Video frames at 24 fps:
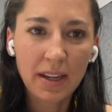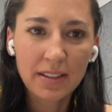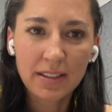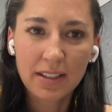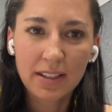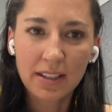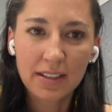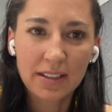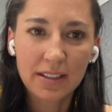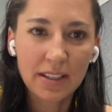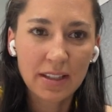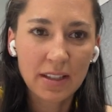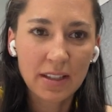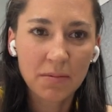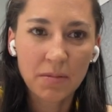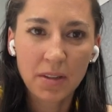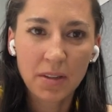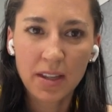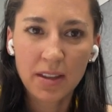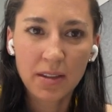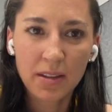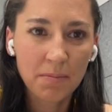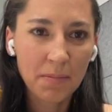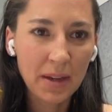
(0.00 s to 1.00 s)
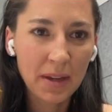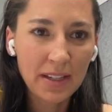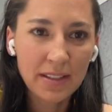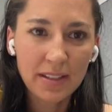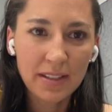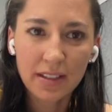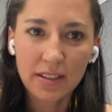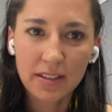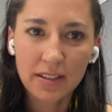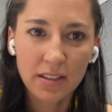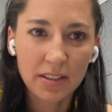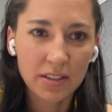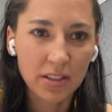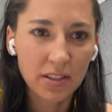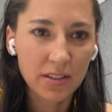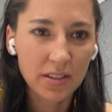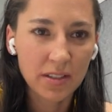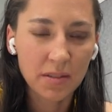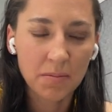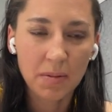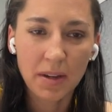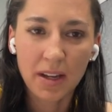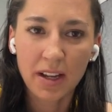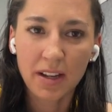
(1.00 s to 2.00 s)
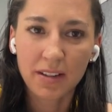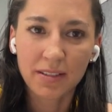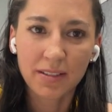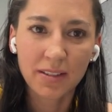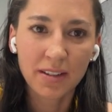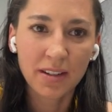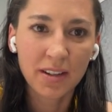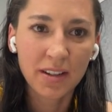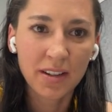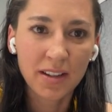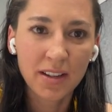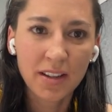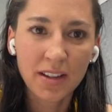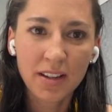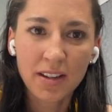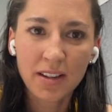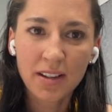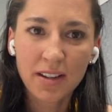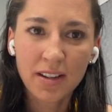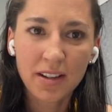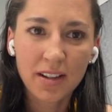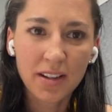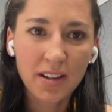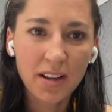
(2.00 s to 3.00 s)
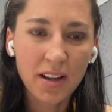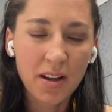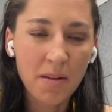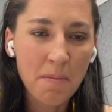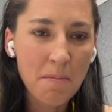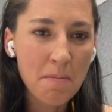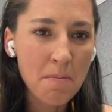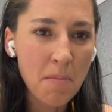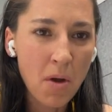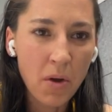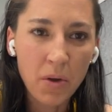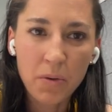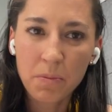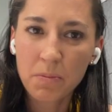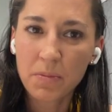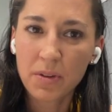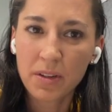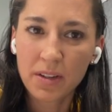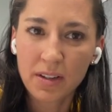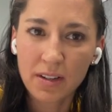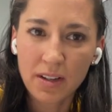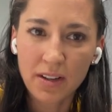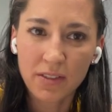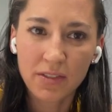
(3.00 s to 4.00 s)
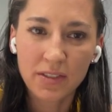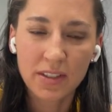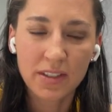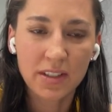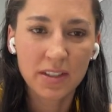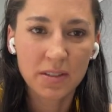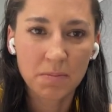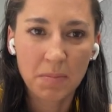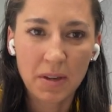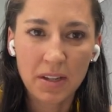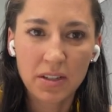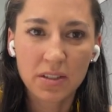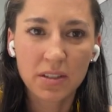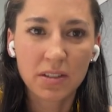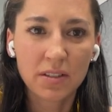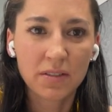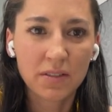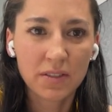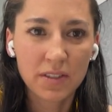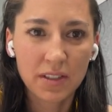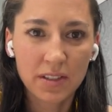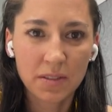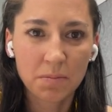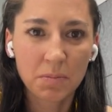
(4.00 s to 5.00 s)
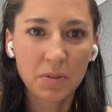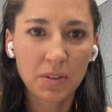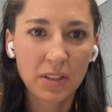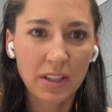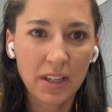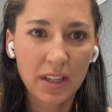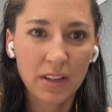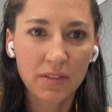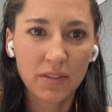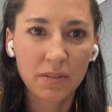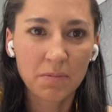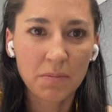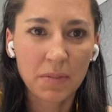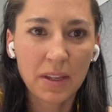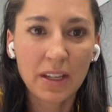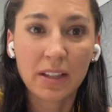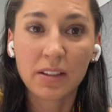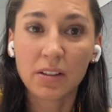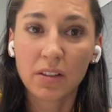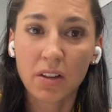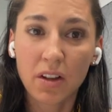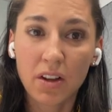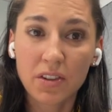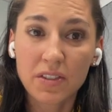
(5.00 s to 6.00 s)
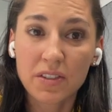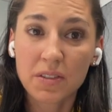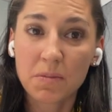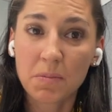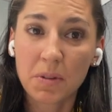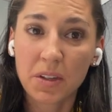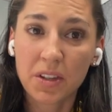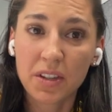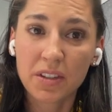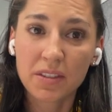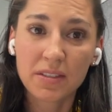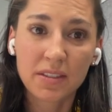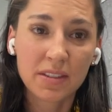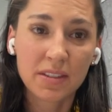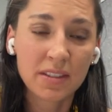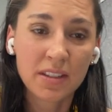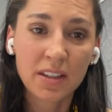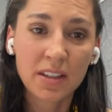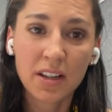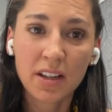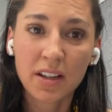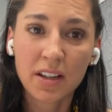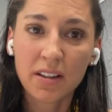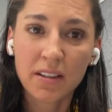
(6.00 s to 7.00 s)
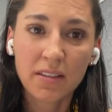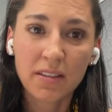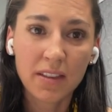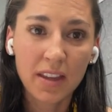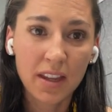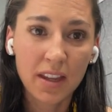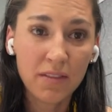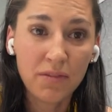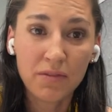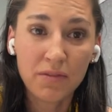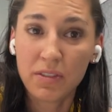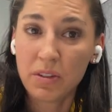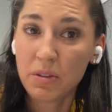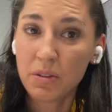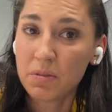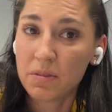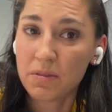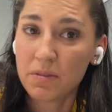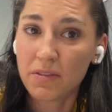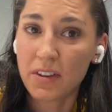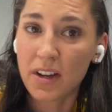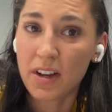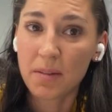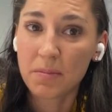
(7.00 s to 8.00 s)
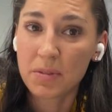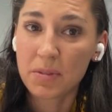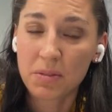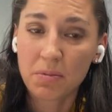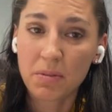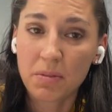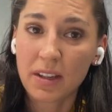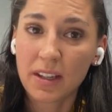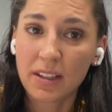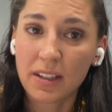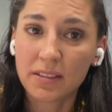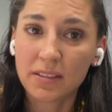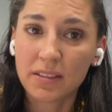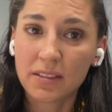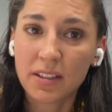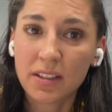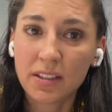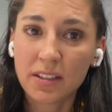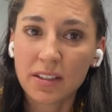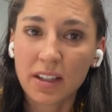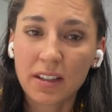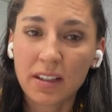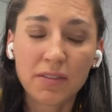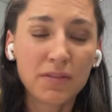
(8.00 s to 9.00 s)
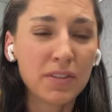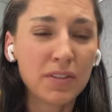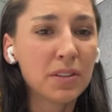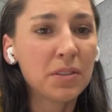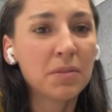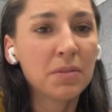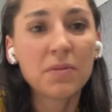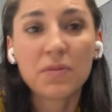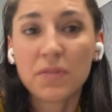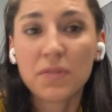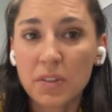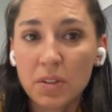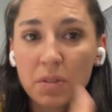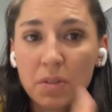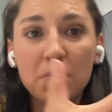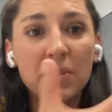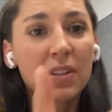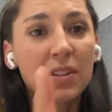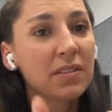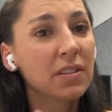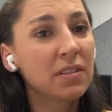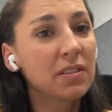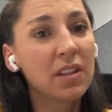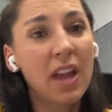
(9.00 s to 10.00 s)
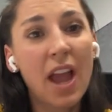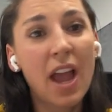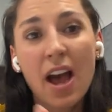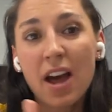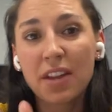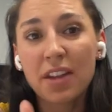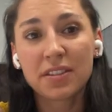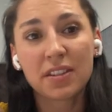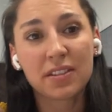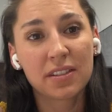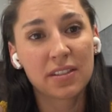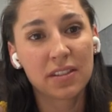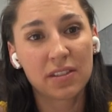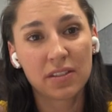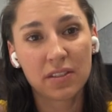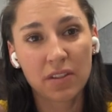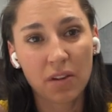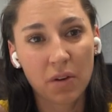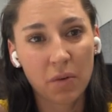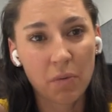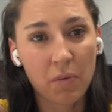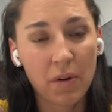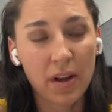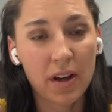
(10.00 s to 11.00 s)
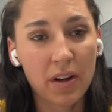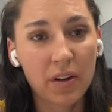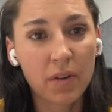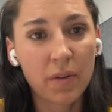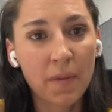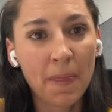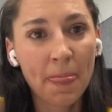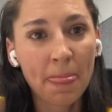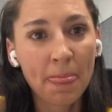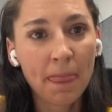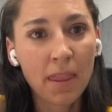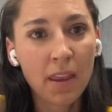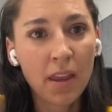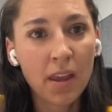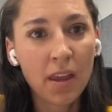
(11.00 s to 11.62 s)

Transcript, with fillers: basics, and the, and the basics are just about a moment of suspension of disbelief and being lost because they're few and far between. Like film, mm. film does it, art does this so well,